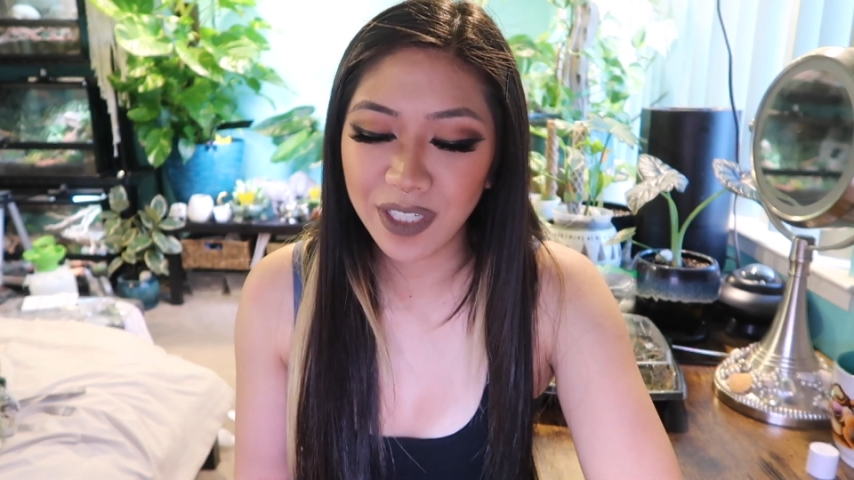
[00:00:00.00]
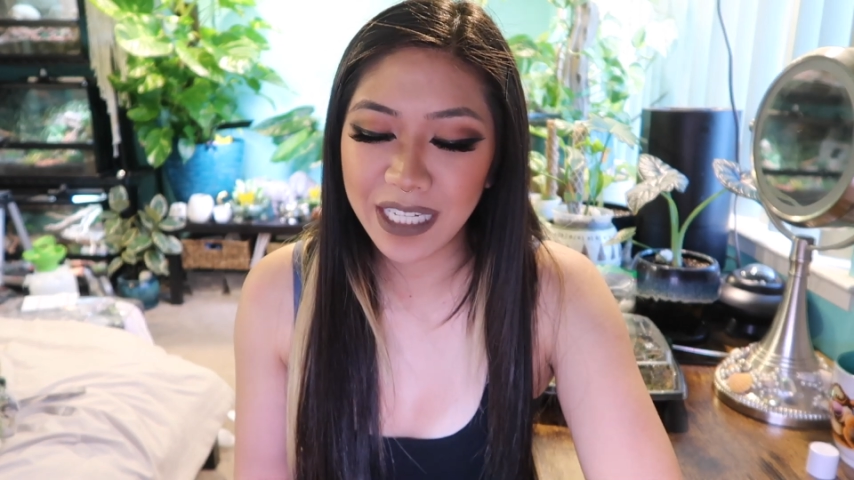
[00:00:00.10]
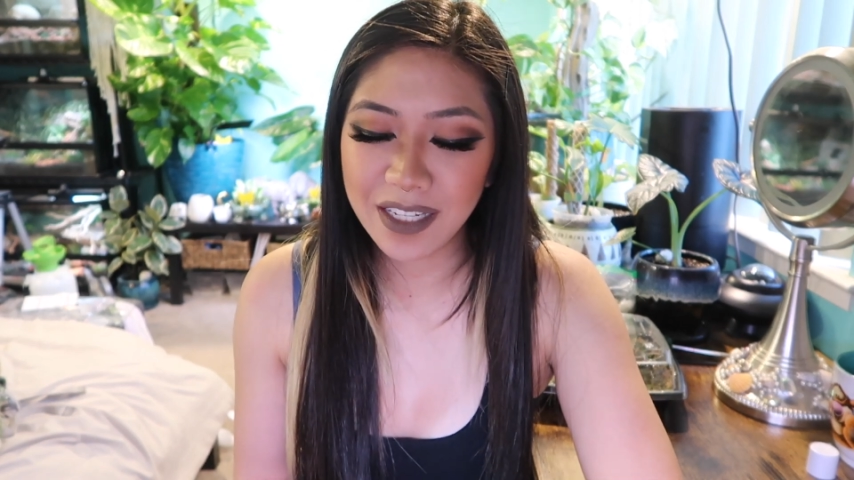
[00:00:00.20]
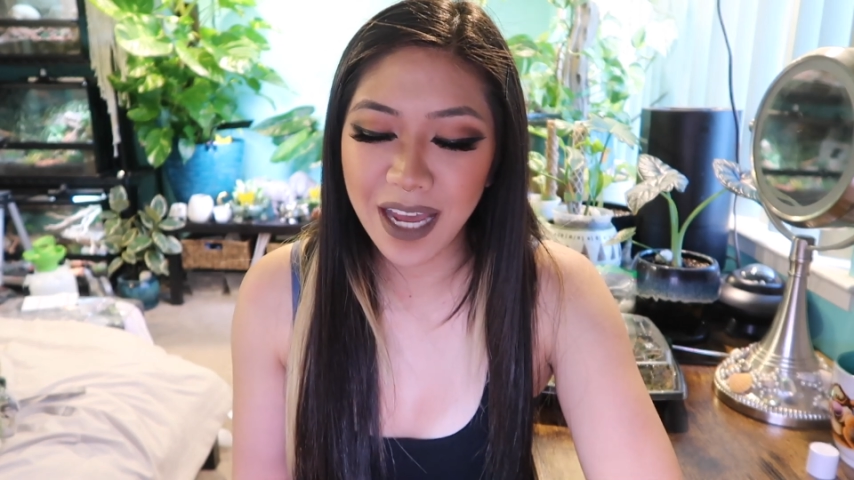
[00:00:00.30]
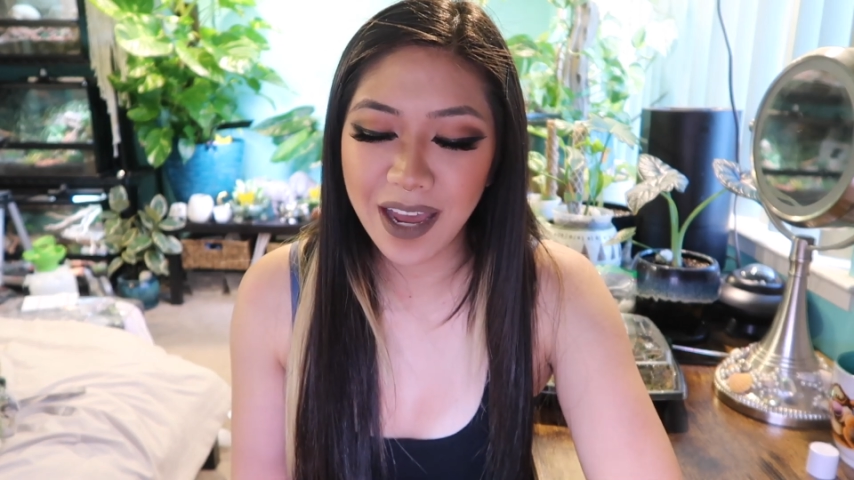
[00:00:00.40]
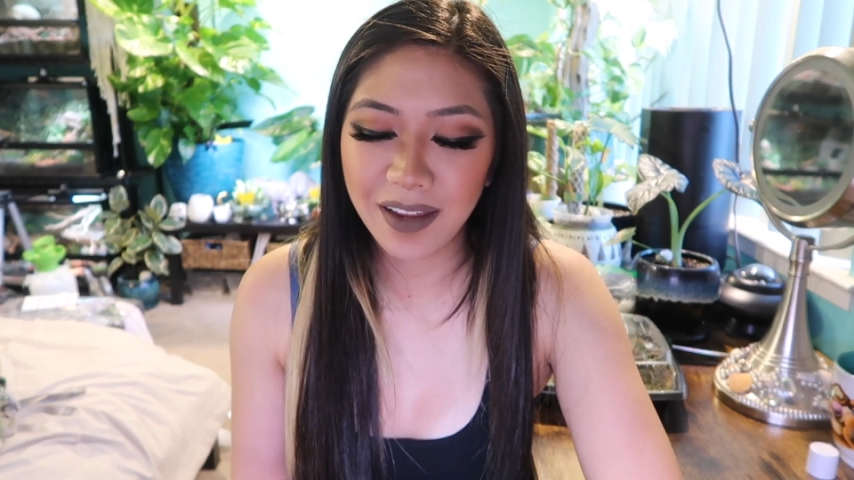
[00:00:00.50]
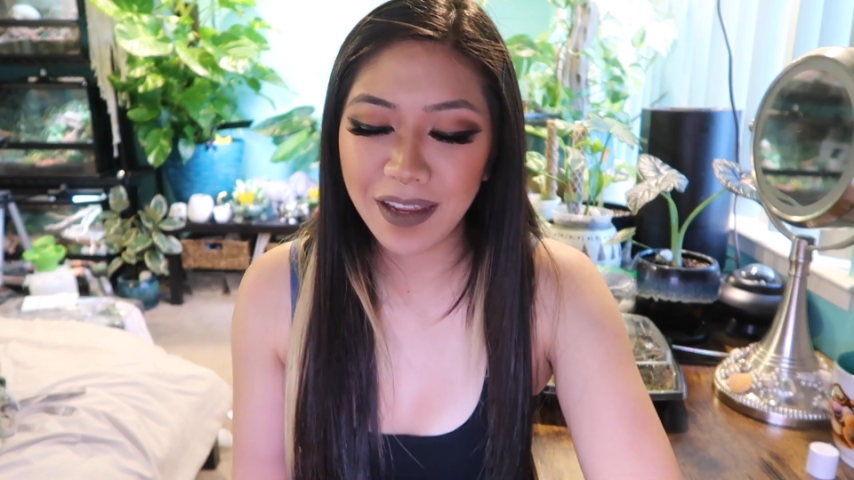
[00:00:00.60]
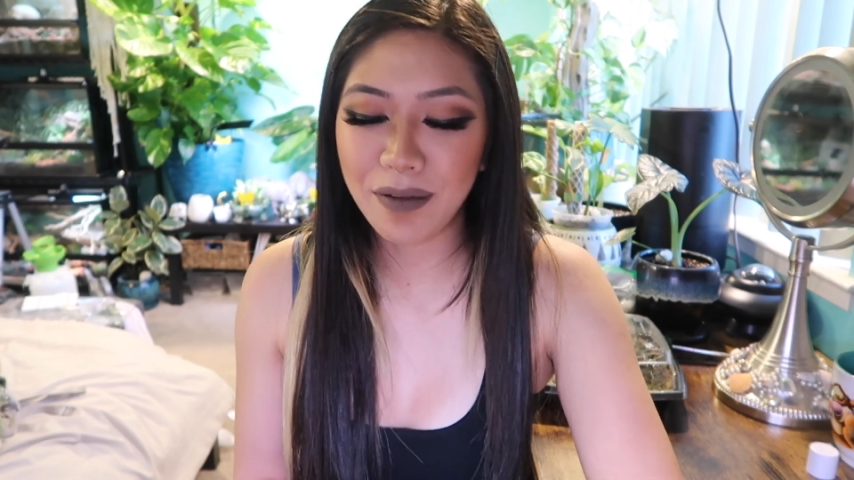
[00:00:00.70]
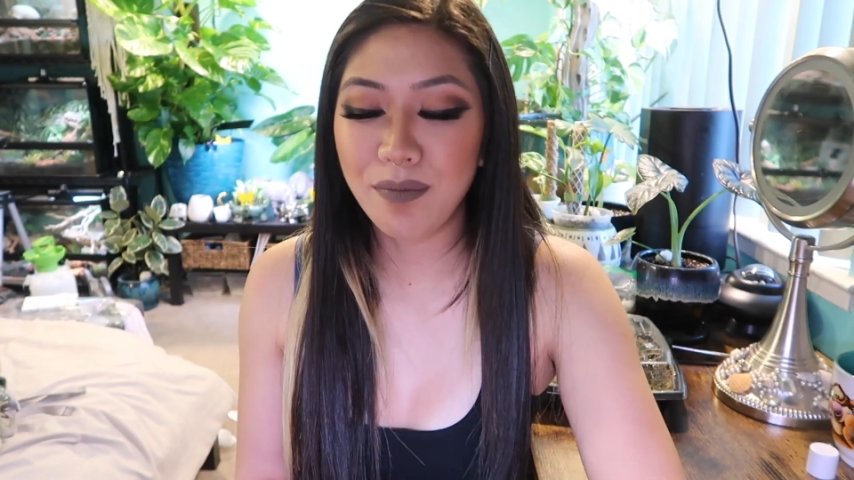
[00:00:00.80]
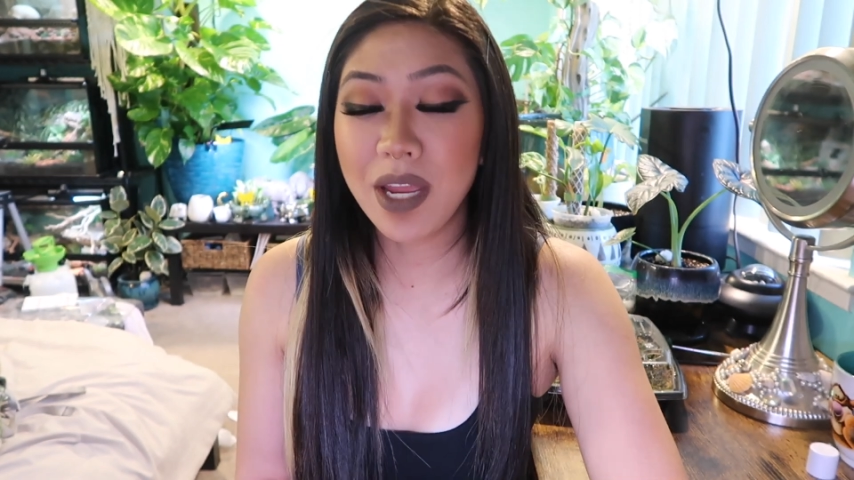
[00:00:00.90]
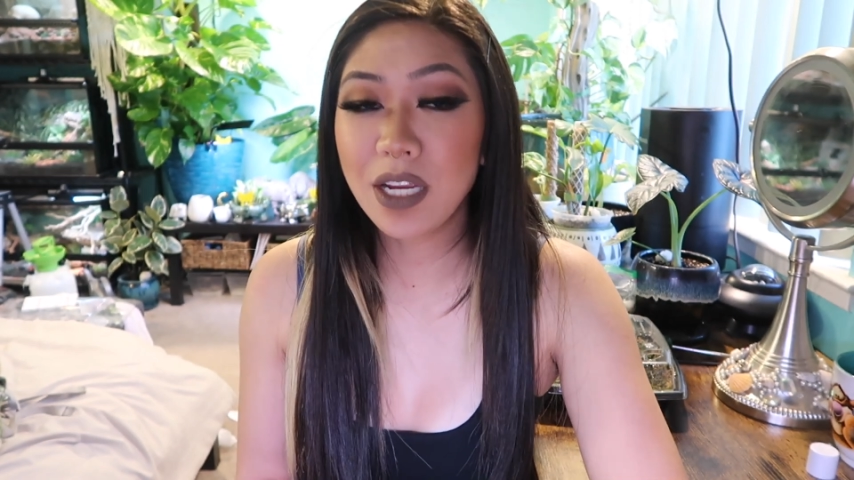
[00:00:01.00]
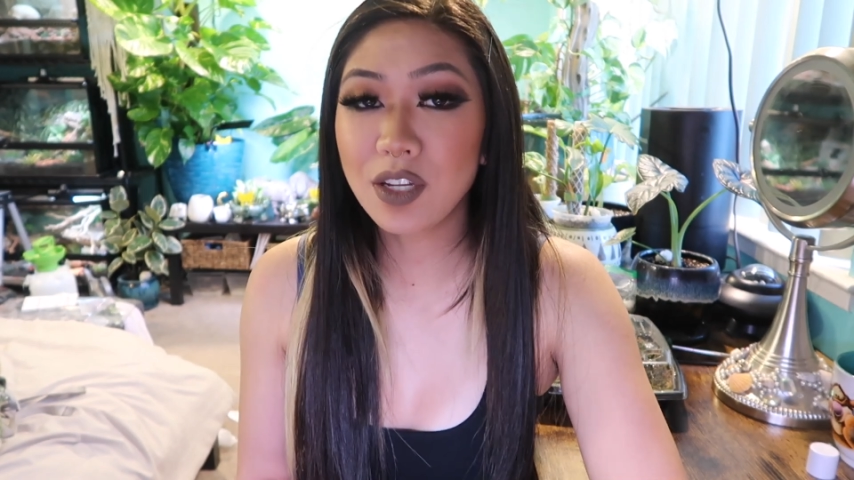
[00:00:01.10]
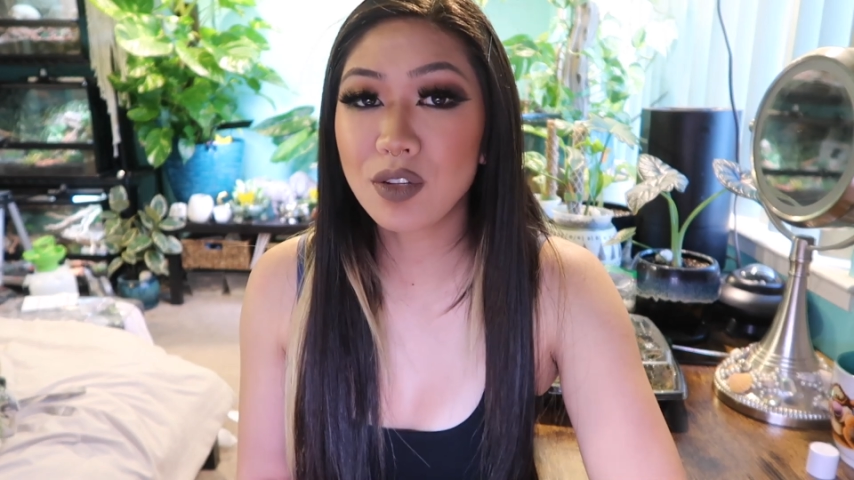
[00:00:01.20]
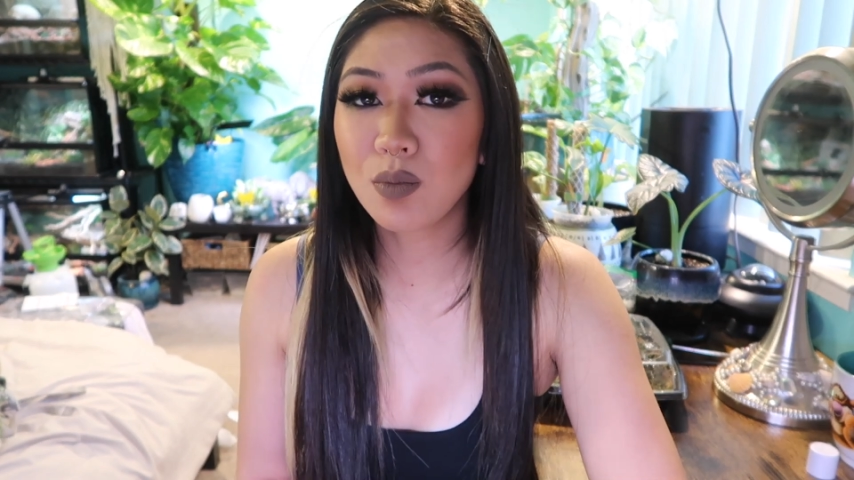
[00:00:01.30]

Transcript: is that it makes